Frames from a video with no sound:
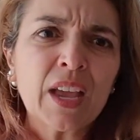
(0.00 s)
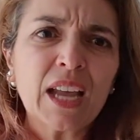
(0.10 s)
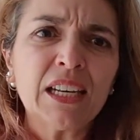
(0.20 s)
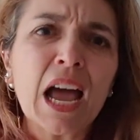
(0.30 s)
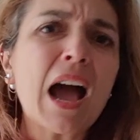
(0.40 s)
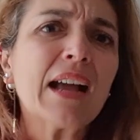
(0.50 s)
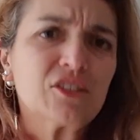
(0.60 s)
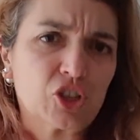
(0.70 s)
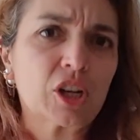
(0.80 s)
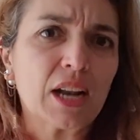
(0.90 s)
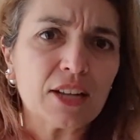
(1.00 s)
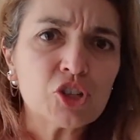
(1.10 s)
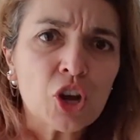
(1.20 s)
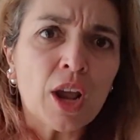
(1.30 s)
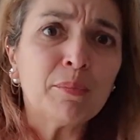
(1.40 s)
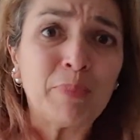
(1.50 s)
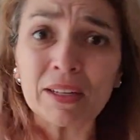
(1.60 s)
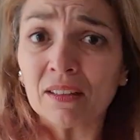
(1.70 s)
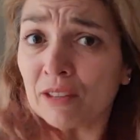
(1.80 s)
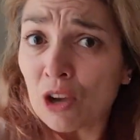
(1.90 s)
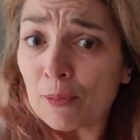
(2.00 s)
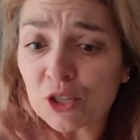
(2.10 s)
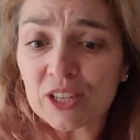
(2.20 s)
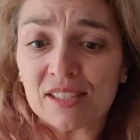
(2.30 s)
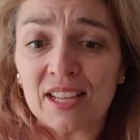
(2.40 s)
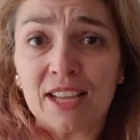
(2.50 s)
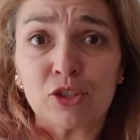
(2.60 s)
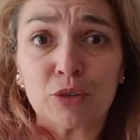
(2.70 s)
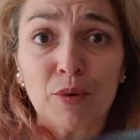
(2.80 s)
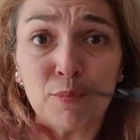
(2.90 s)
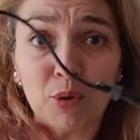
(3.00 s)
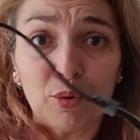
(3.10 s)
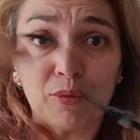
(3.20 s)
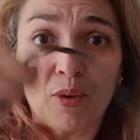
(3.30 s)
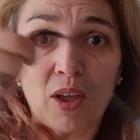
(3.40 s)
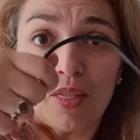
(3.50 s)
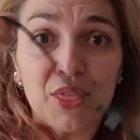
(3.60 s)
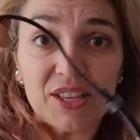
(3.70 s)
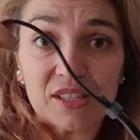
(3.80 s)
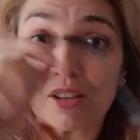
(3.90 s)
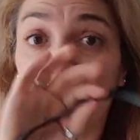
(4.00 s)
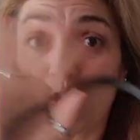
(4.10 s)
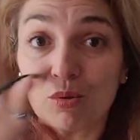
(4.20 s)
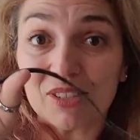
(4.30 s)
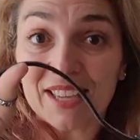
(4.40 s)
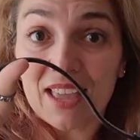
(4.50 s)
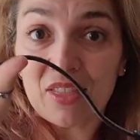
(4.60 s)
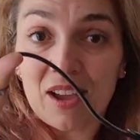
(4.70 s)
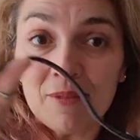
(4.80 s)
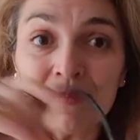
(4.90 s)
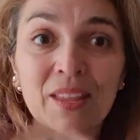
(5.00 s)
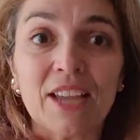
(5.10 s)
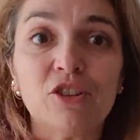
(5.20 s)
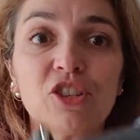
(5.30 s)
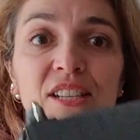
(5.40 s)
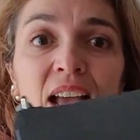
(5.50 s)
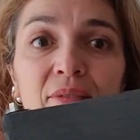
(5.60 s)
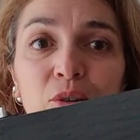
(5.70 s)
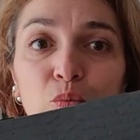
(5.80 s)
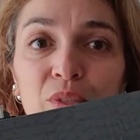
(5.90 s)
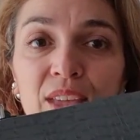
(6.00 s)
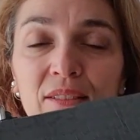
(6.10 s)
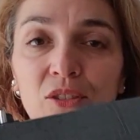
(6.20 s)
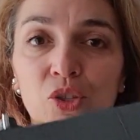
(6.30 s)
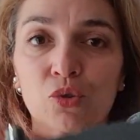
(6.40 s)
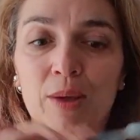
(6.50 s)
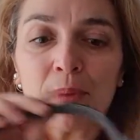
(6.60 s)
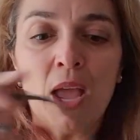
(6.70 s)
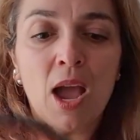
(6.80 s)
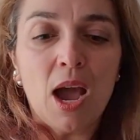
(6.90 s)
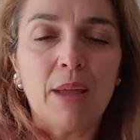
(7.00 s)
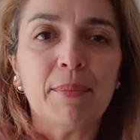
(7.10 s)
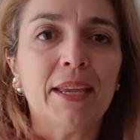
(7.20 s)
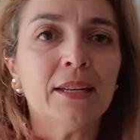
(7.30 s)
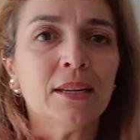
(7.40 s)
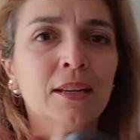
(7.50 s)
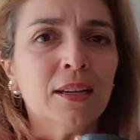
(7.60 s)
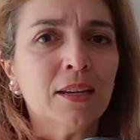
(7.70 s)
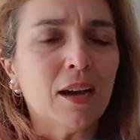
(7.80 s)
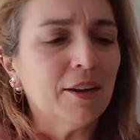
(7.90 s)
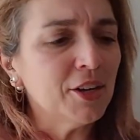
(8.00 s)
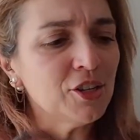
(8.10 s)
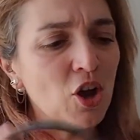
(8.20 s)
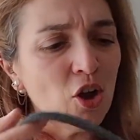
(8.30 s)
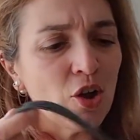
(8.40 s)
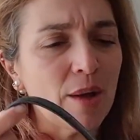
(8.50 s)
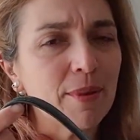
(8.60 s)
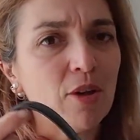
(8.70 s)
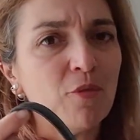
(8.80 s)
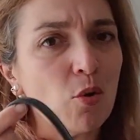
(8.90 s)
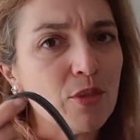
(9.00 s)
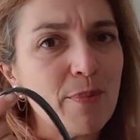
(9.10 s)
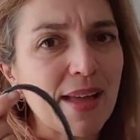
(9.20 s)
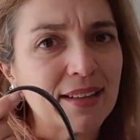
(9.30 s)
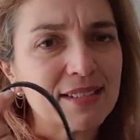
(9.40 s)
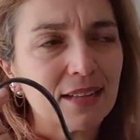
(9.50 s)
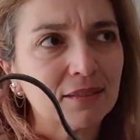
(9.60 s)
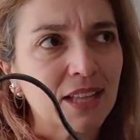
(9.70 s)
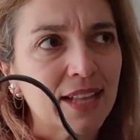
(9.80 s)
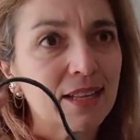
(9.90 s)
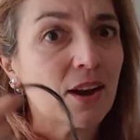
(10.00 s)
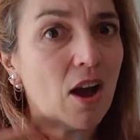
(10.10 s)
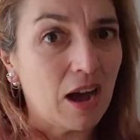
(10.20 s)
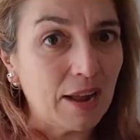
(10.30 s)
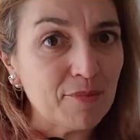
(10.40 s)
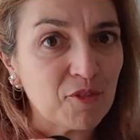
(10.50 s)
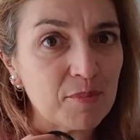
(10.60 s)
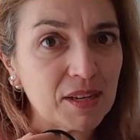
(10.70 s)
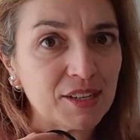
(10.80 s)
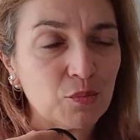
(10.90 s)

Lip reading: a large clutch, but the option is there to remove this all together, and you just have it without the strap. I mean, I don't know. I mean, of all the bags out there that I'm familiar